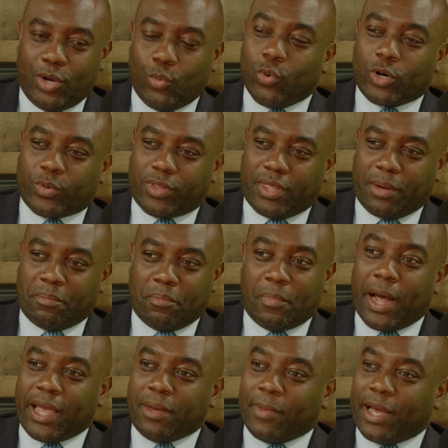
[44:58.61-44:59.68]
work with them
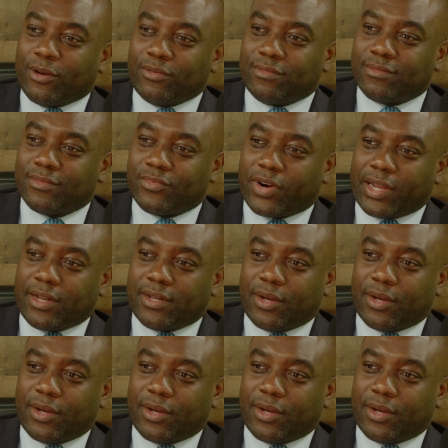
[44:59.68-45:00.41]
buy them out right?